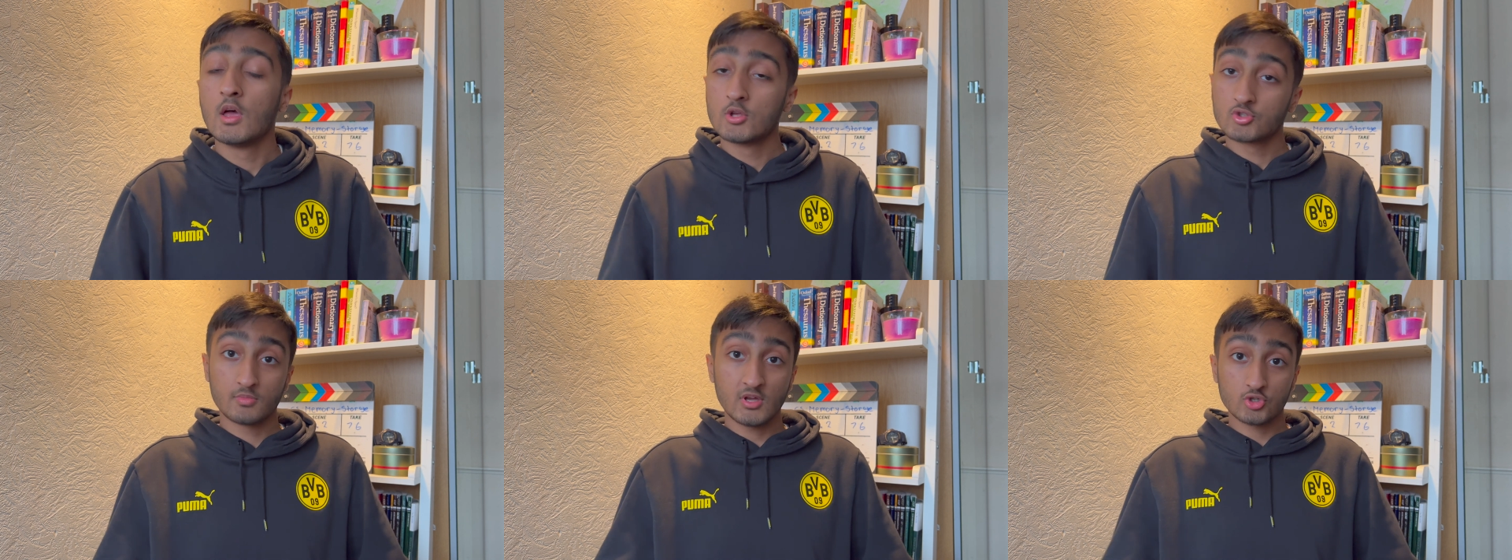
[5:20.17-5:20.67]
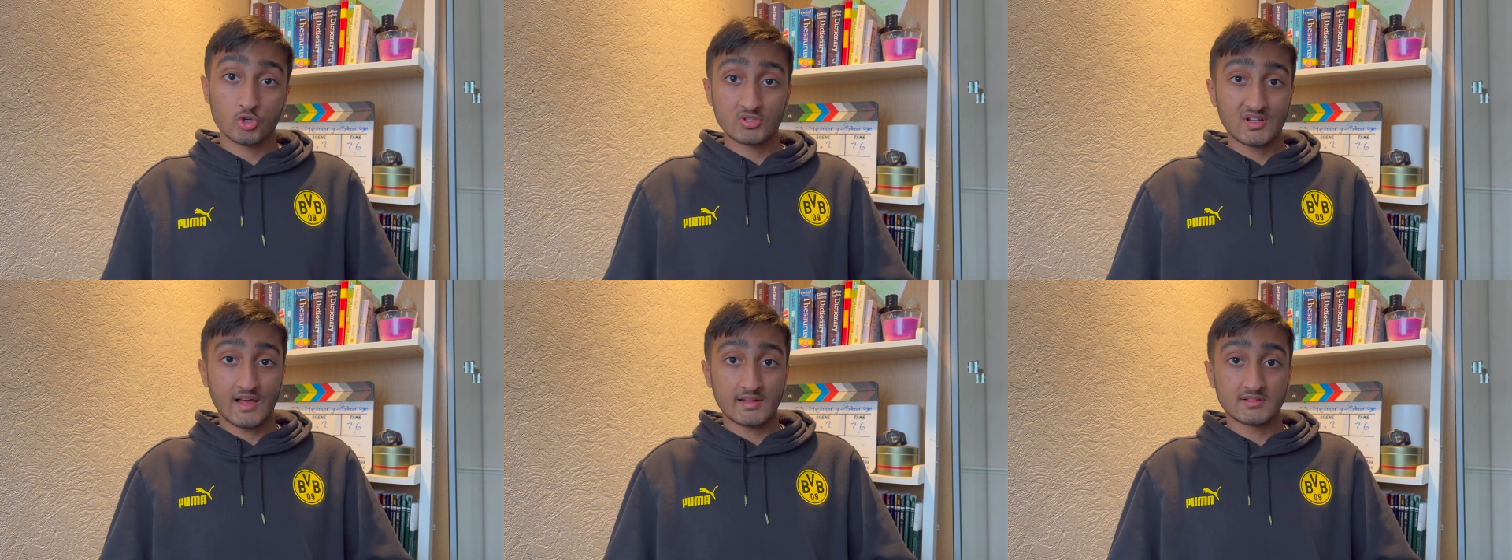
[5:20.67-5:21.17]
So make sure to
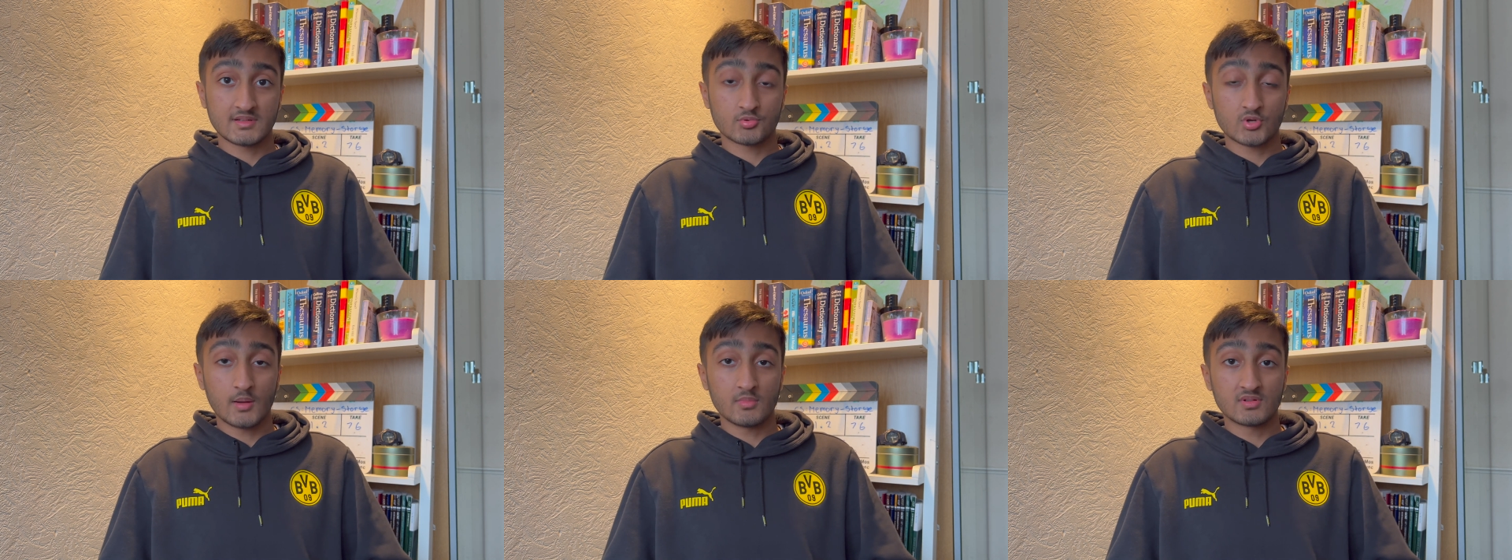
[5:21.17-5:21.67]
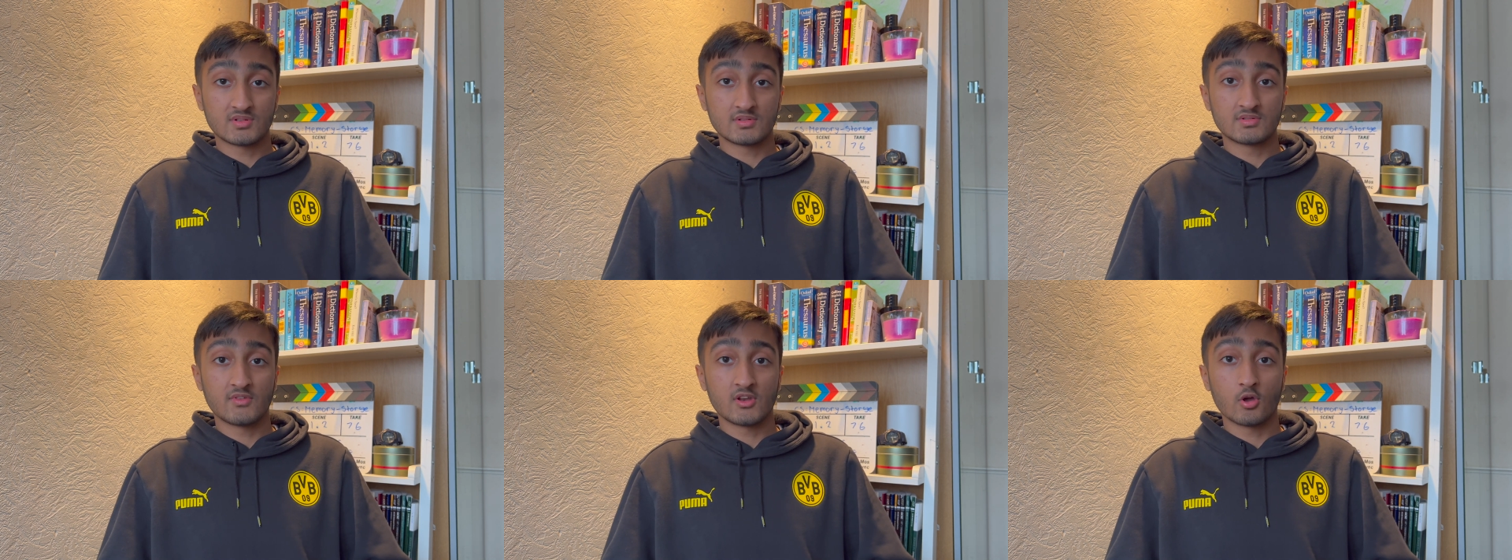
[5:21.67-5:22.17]
like and subscribe if this
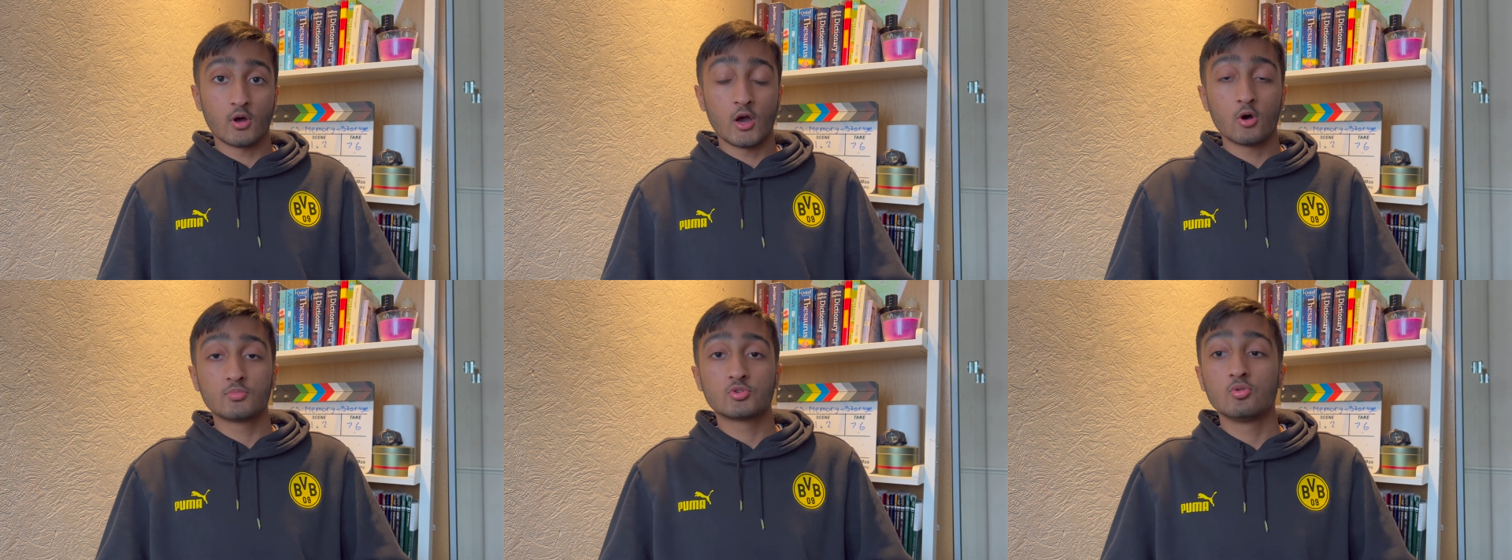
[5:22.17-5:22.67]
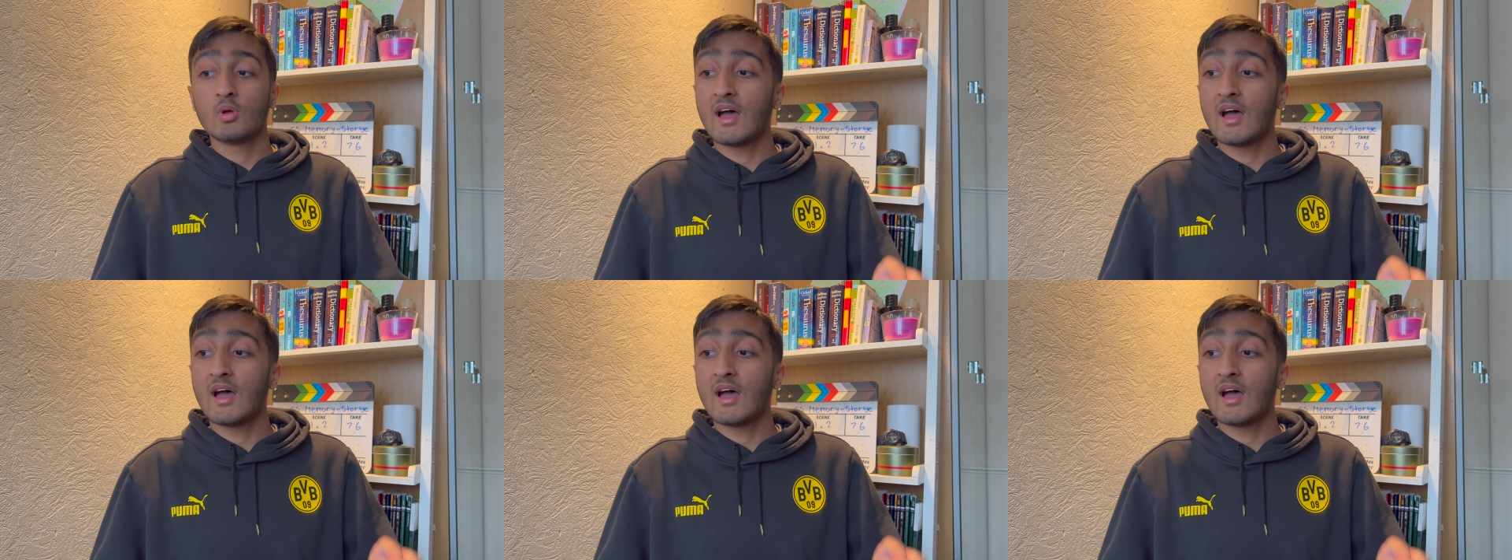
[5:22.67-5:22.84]
video helped you,